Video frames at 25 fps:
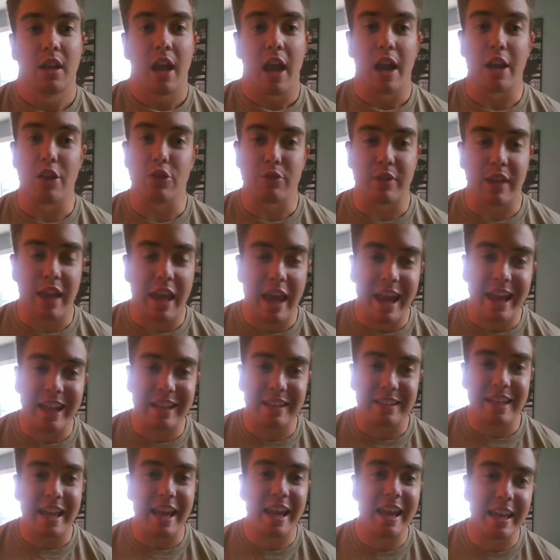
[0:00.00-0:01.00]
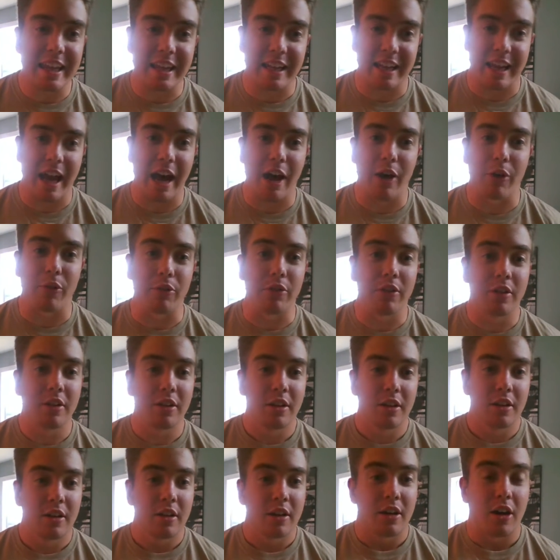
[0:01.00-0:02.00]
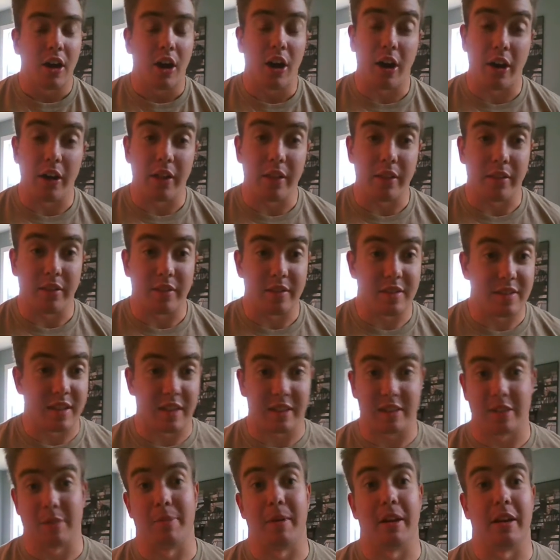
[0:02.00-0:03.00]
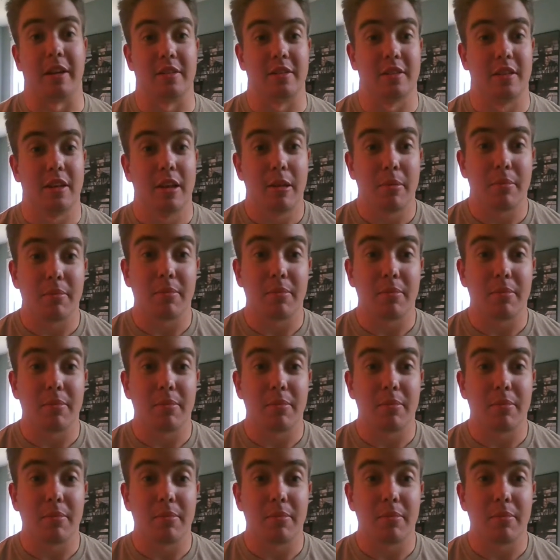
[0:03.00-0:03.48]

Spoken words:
And you can't take it out on suspects,